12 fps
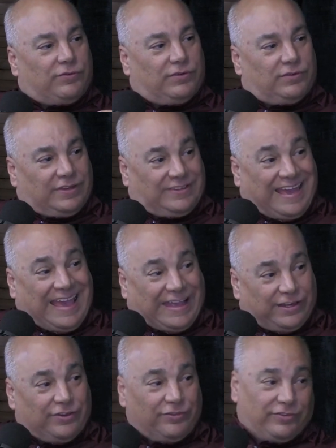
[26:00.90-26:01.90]
attacked
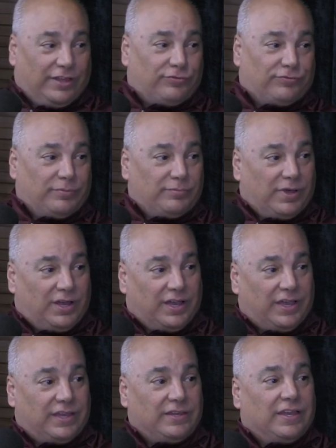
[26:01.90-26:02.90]
in a sense from
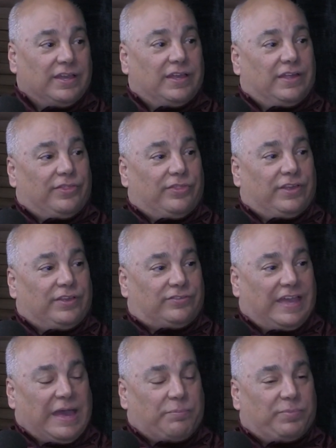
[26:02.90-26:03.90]
behind. Things
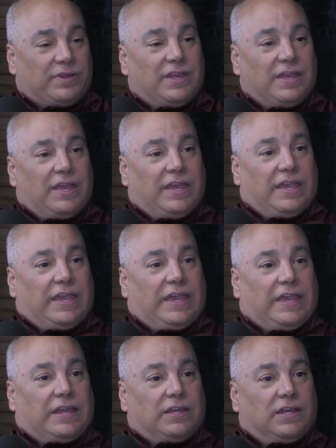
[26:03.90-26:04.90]
happen,
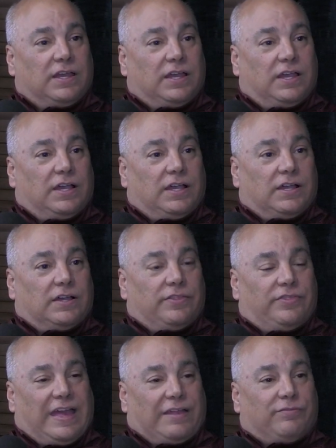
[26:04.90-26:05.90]
and
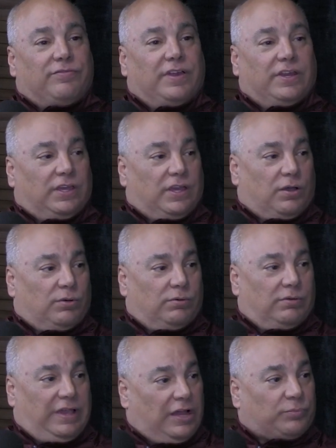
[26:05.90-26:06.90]
that video
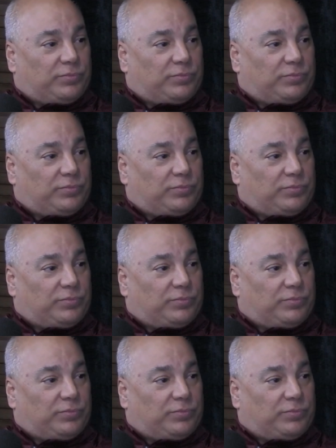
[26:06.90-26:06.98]
helped.